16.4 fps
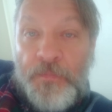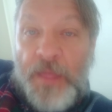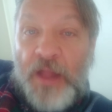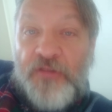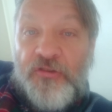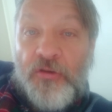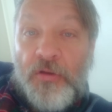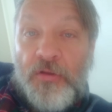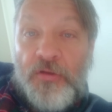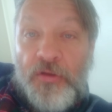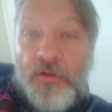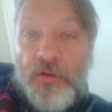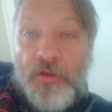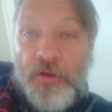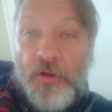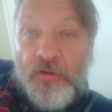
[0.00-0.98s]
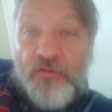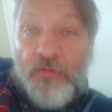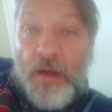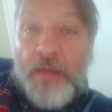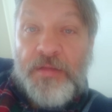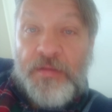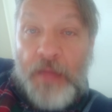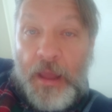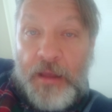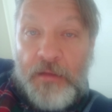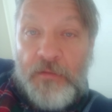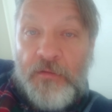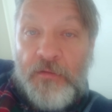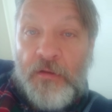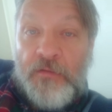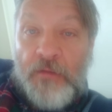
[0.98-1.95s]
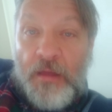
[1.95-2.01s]
that you're dressed like
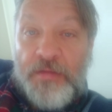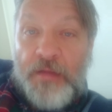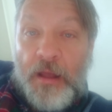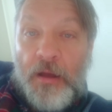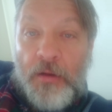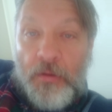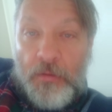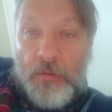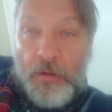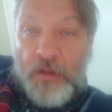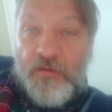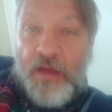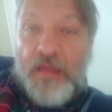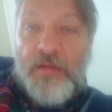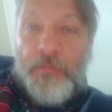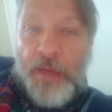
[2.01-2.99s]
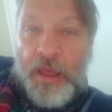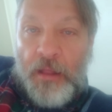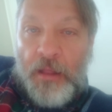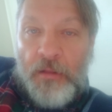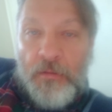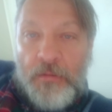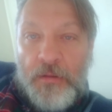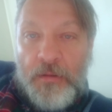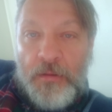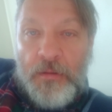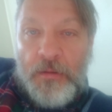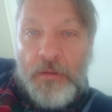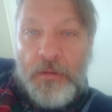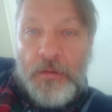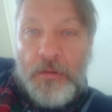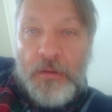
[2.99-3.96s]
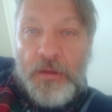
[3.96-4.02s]
a Jezebel.
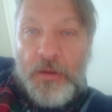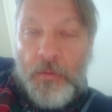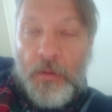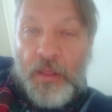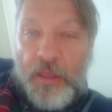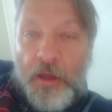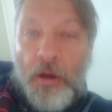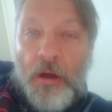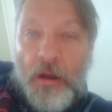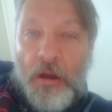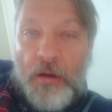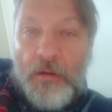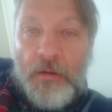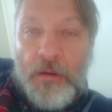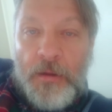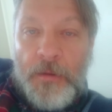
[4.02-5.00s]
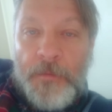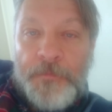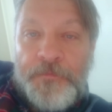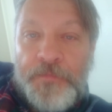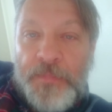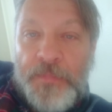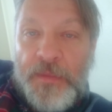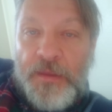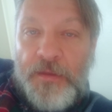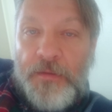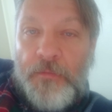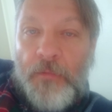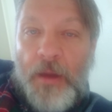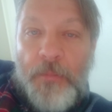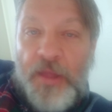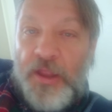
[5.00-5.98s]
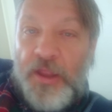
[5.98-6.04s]
You really are.
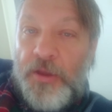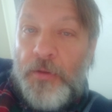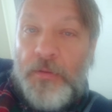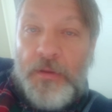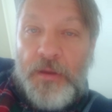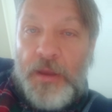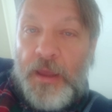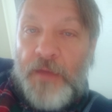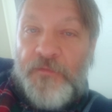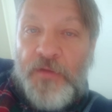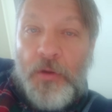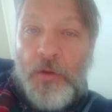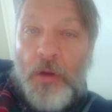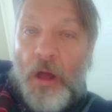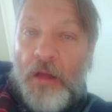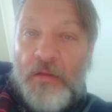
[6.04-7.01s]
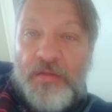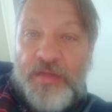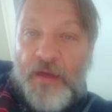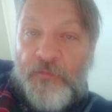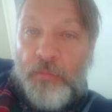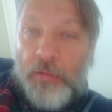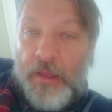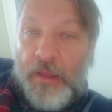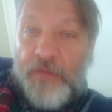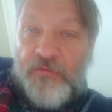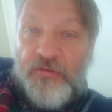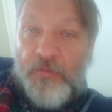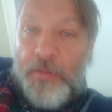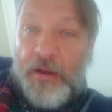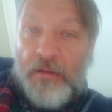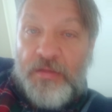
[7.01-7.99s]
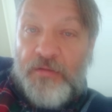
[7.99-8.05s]
Women, if you call yourself believers,
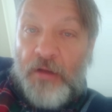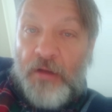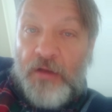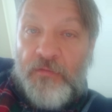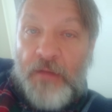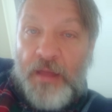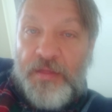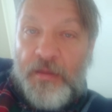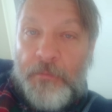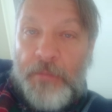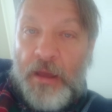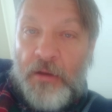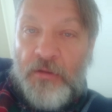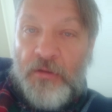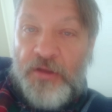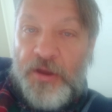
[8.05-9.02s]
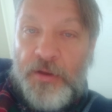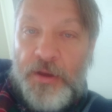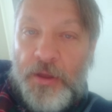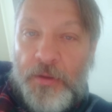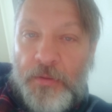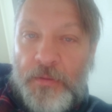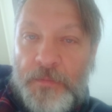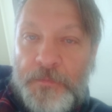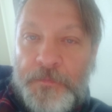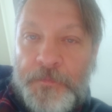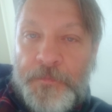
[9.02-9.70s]
you better start dressing better than you do.